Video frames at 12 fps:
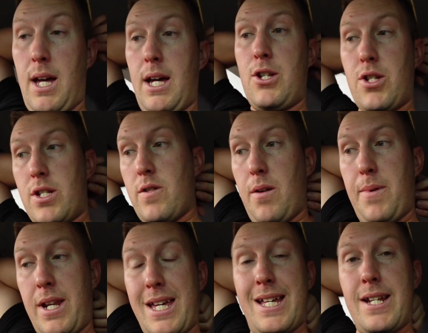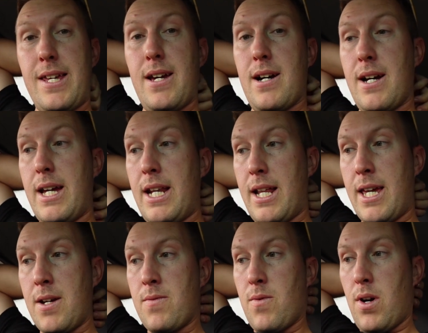Just doing a bit of in-car
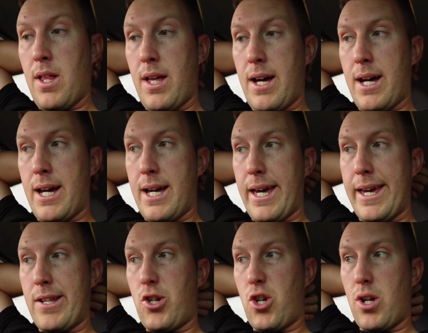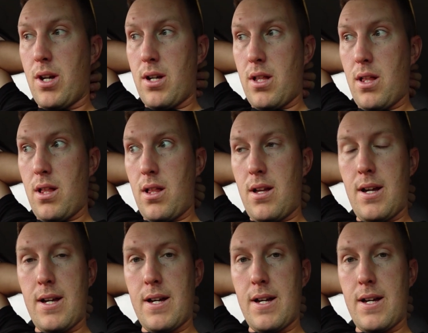editing while I chill